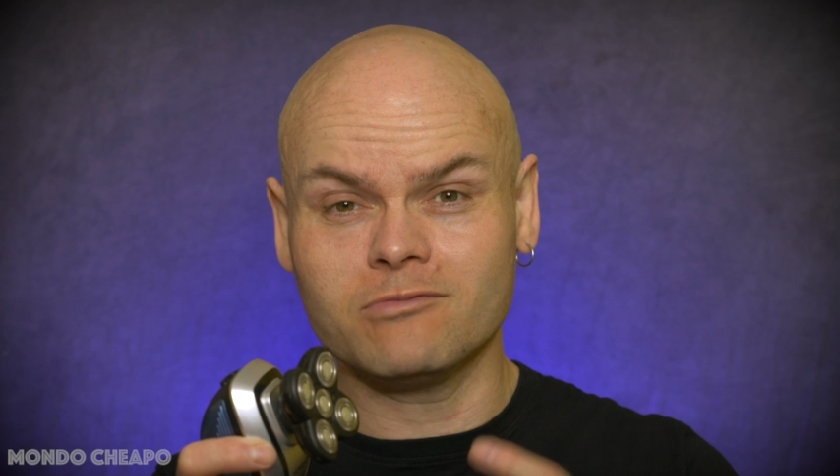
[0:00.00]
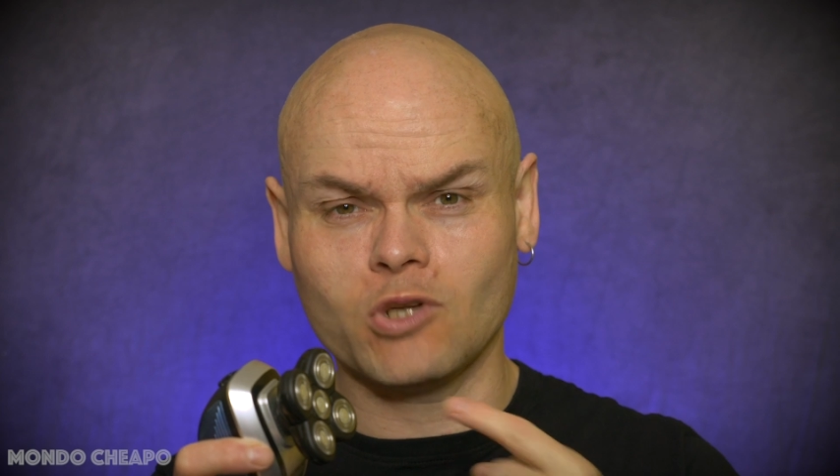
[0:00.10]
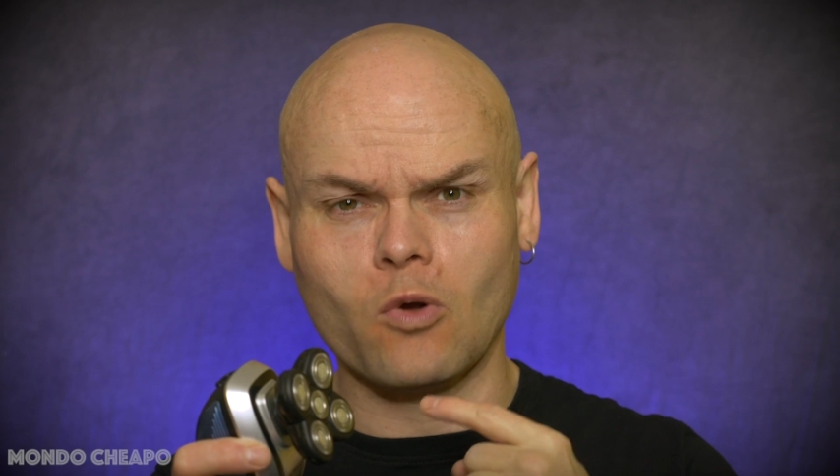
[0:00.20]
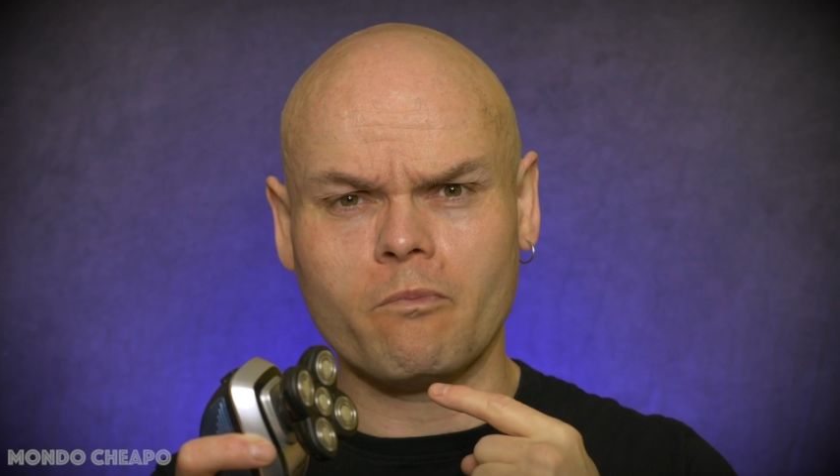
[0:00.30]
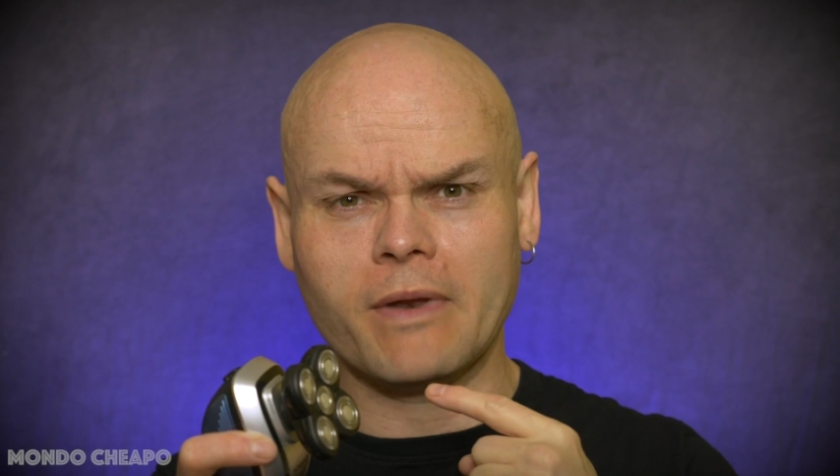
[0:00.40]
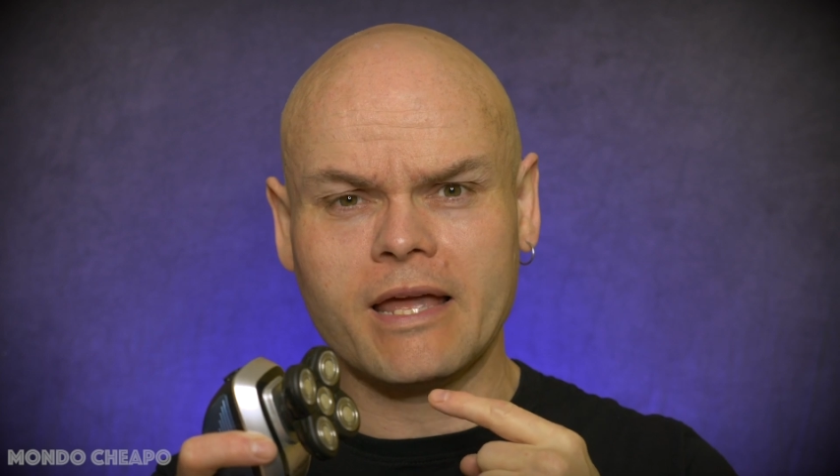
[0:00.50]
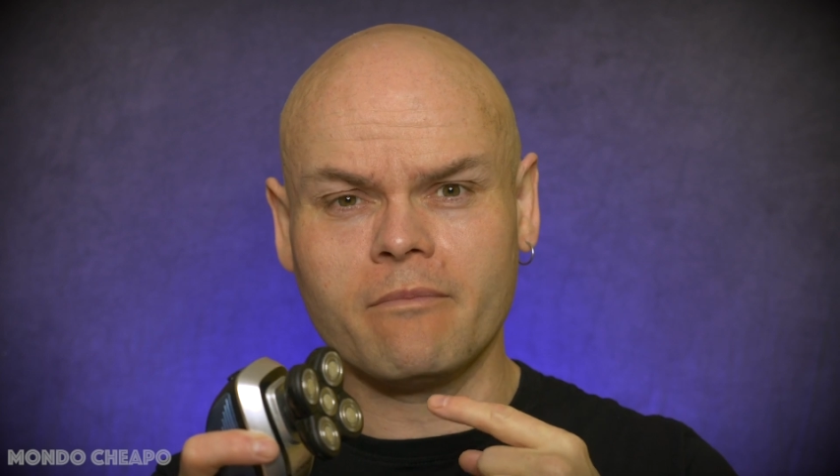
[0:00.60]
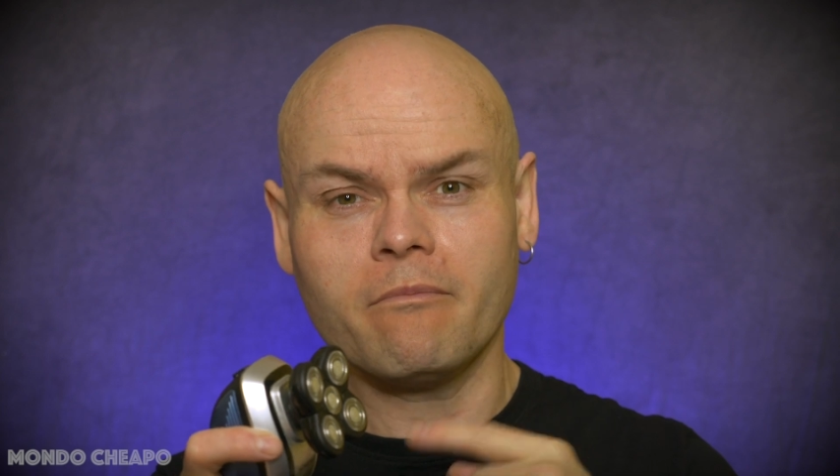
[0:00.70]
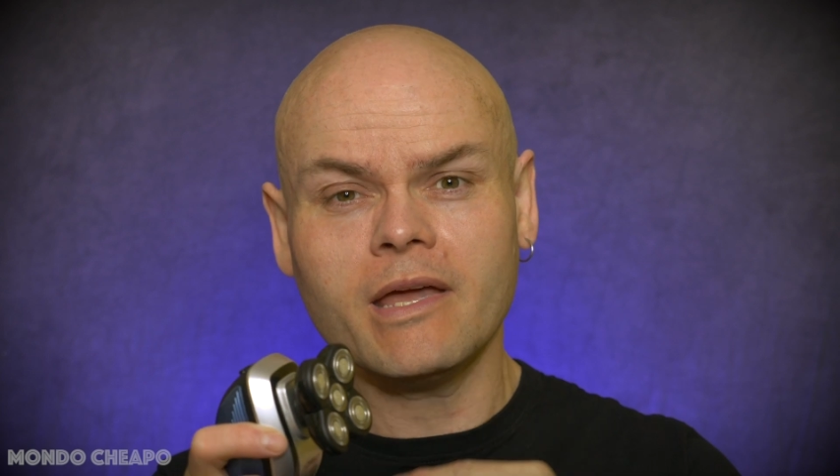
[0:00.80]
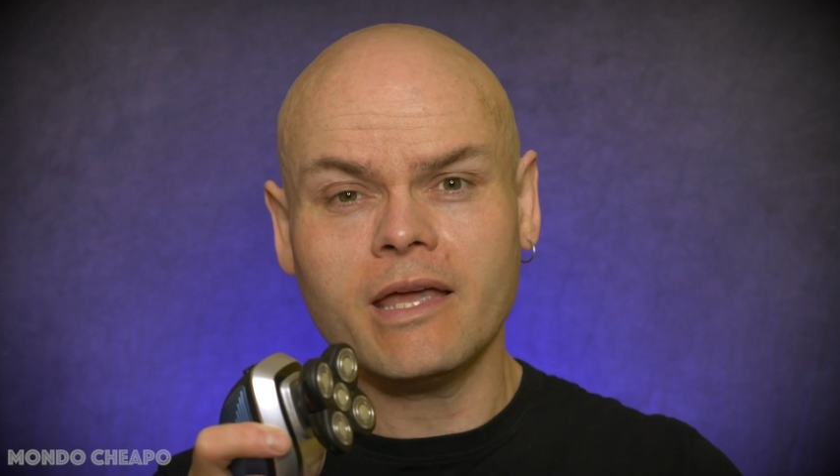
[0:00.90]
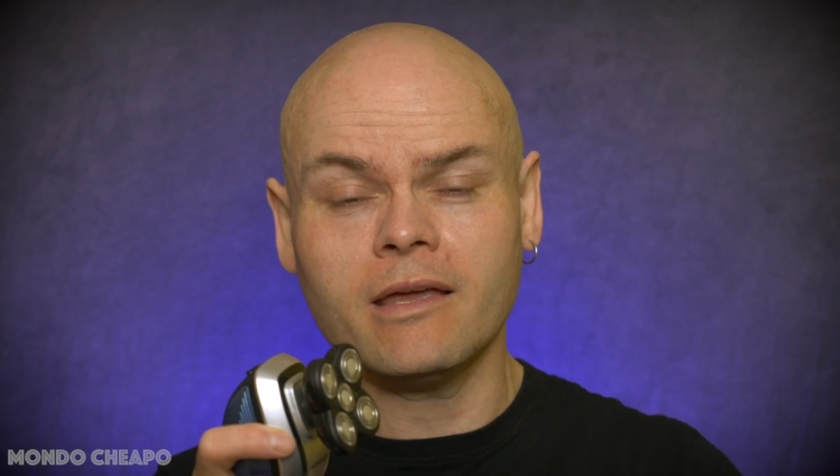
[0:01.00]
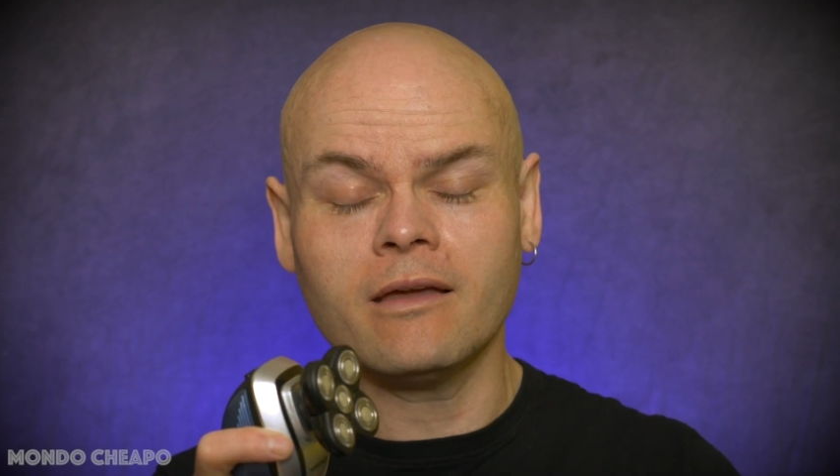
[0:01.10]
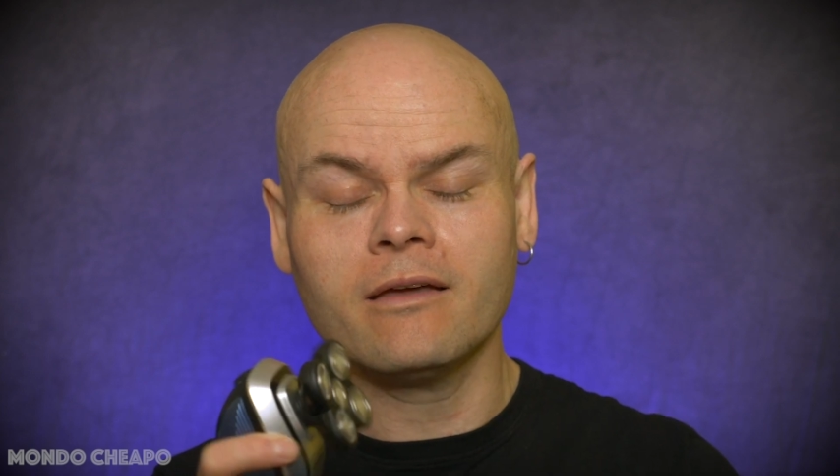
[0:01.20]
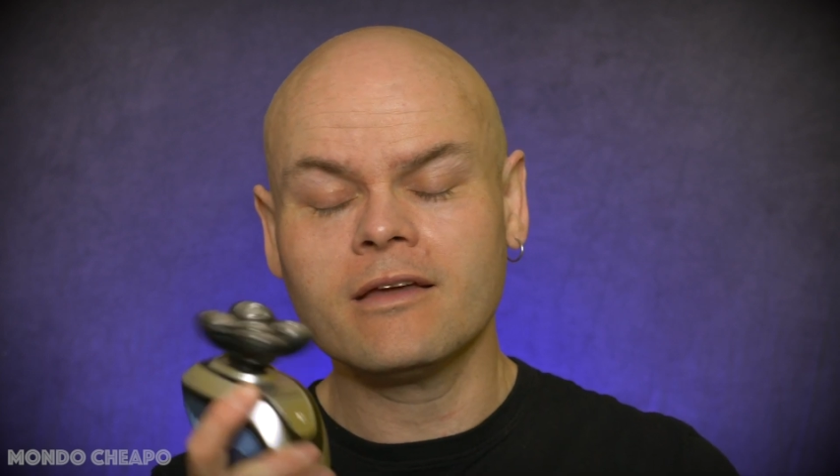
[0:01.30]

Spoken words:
Don't blame me.